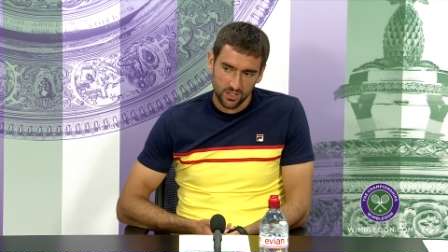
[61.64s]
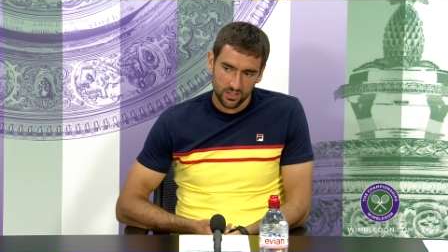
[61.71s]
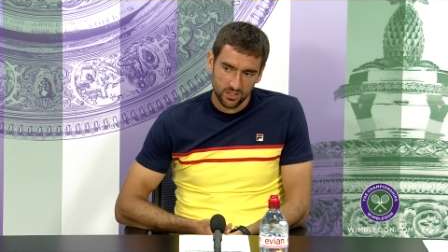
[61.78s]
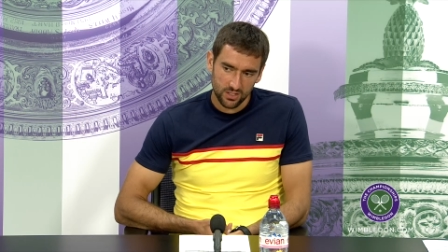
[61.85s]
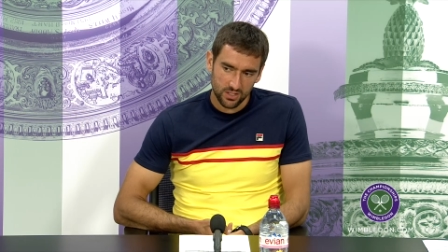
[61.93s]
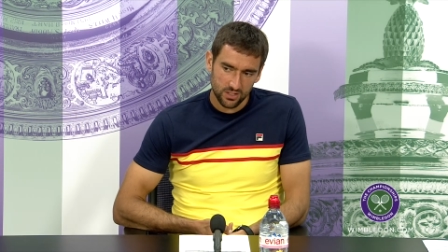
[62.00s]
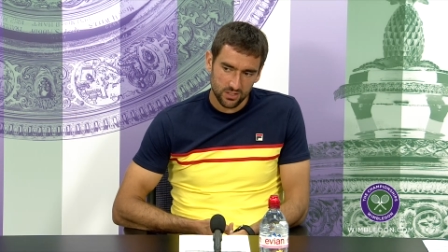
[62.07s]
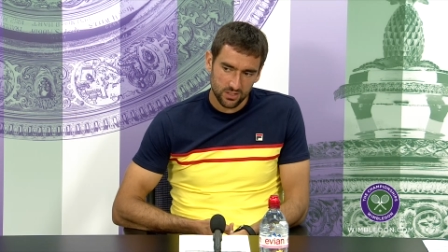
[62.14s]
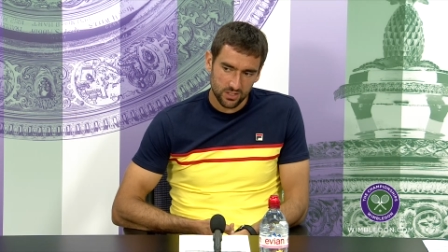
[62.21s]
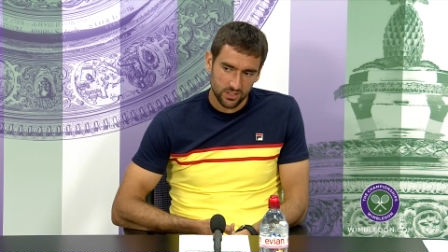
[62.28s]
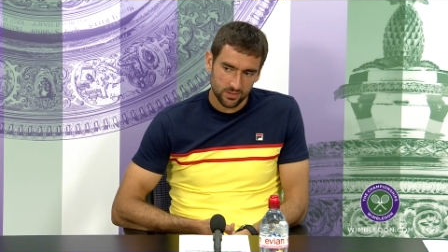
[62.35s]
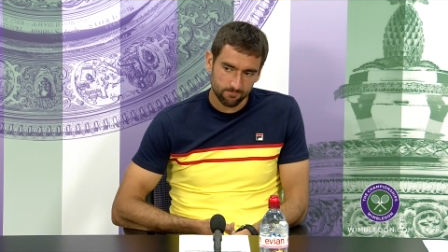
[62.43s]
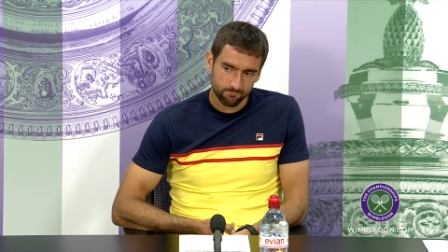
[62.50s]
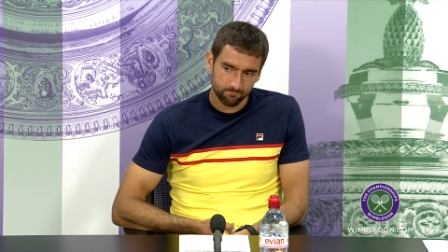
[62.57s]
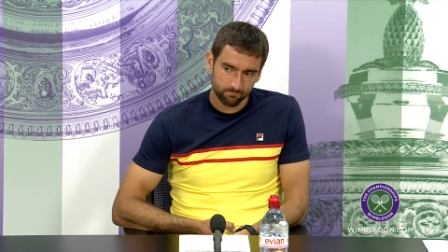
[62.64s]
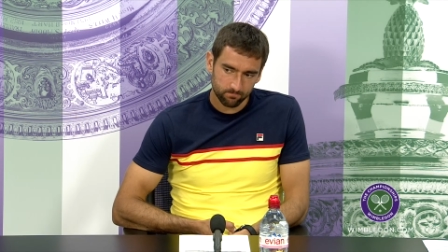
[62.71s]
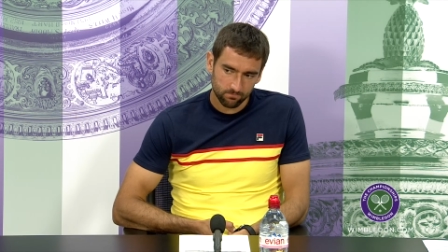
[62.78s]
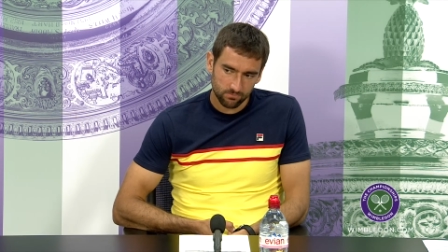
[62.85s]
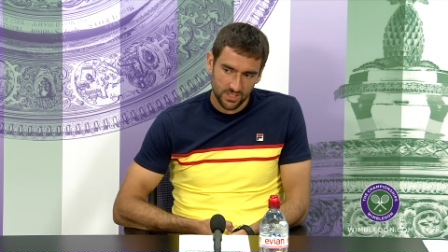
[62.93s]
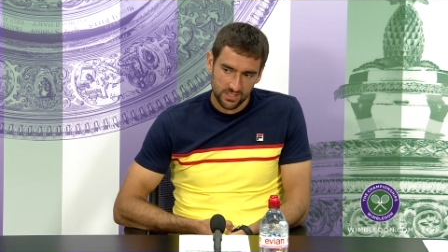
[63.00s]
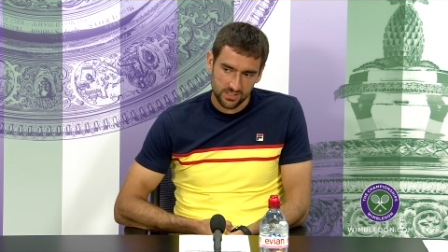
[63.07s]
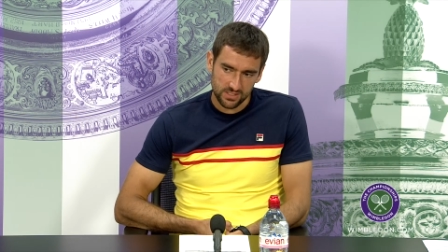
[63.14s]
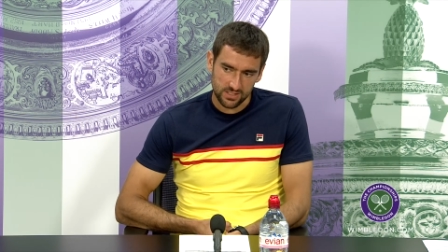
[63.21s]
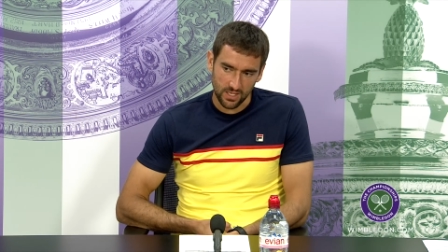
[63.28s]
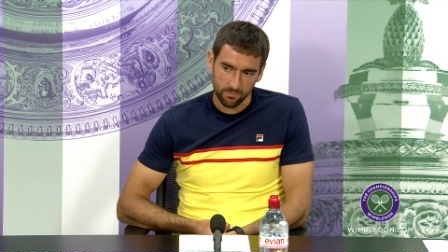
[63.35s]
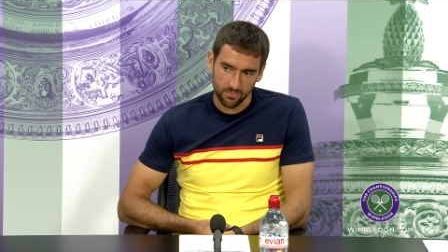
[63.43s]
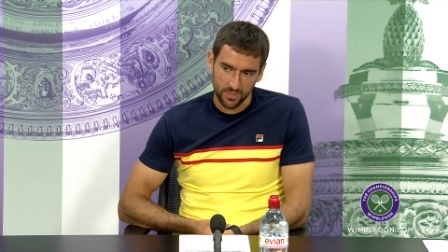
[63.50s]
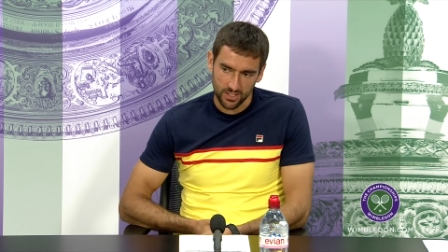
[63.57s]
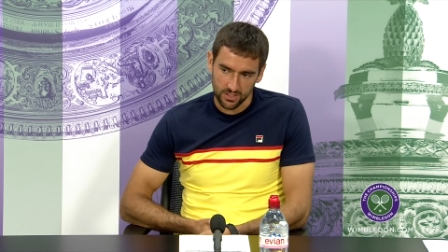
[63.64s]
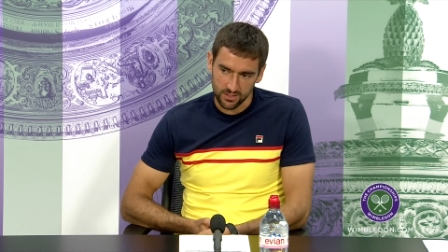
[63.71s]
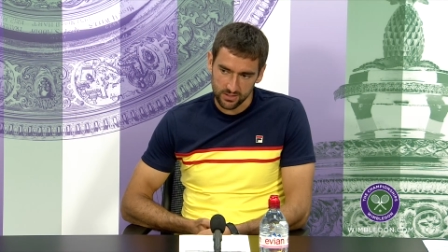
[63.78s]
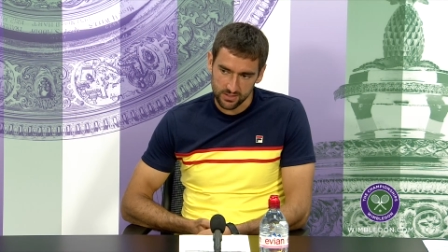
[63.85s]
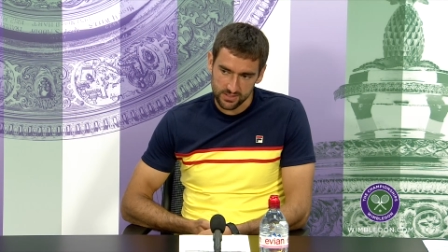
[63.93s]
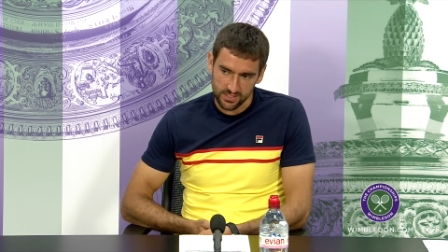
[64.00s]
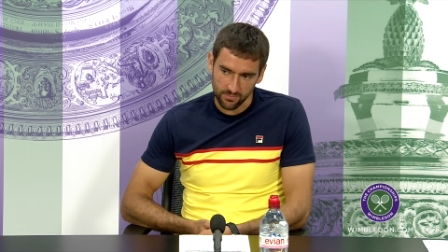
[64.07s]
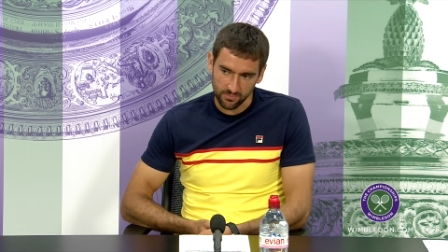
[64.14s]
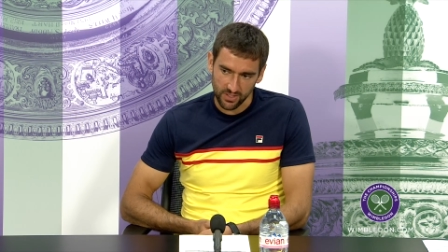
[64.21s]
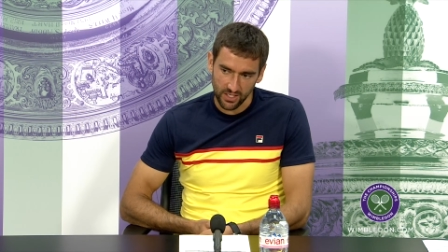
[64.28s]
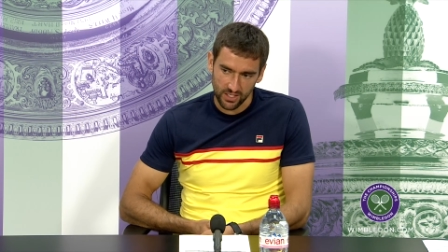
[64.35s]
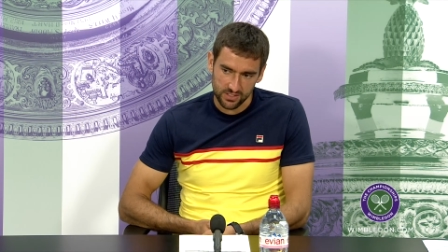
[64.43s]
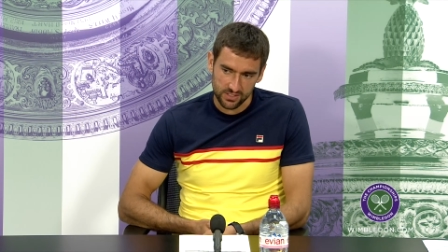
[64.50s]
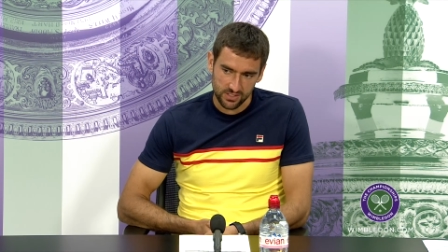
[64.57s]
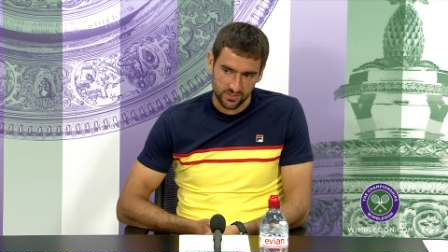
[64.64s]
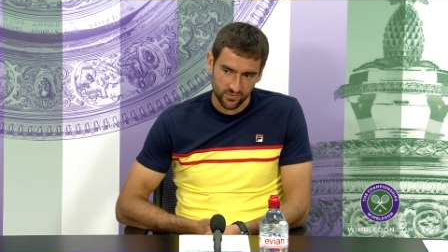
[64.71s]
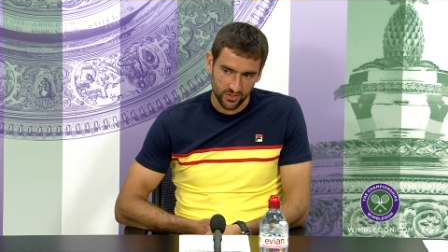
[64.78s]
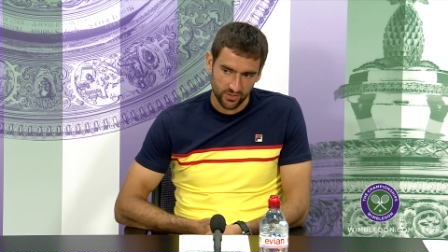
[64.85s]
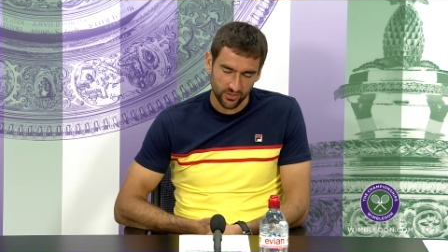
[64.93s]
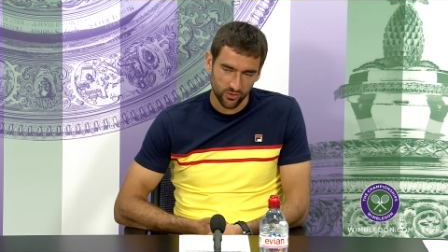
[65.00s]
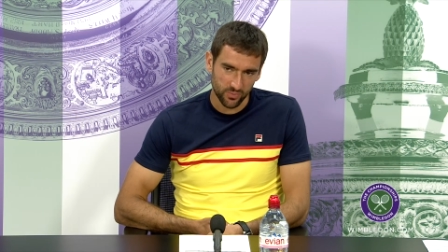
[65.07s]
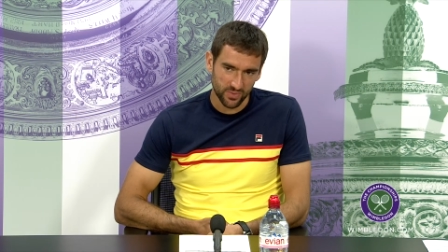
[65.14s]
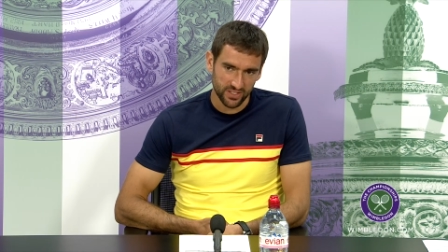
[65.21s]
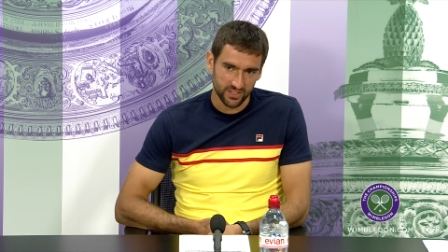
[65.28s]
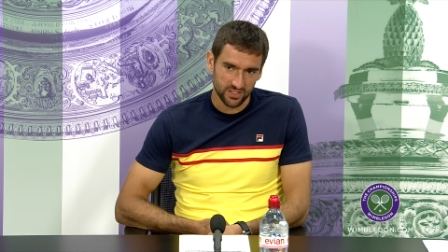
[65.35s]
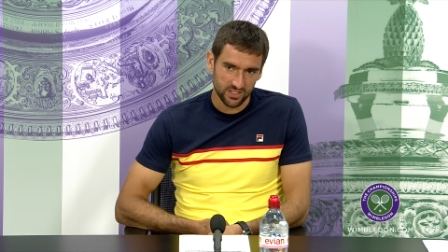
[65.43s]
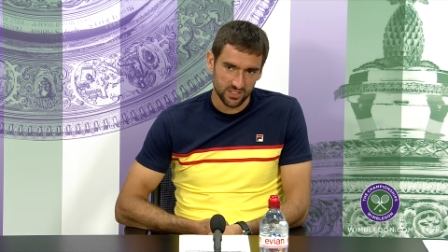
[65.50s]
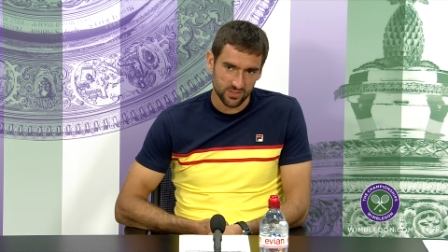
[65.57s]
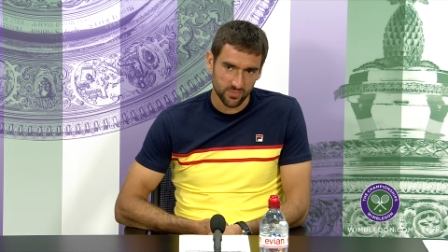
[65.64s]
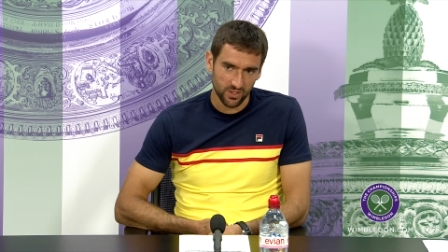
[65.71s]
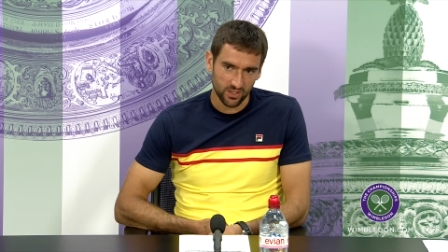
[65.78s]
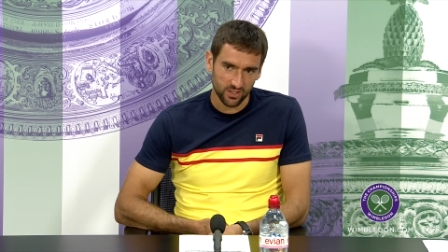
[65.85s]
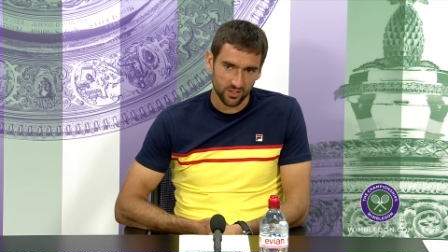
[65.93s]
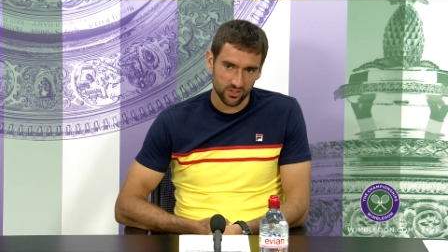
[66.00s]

in some cases where humidity is big.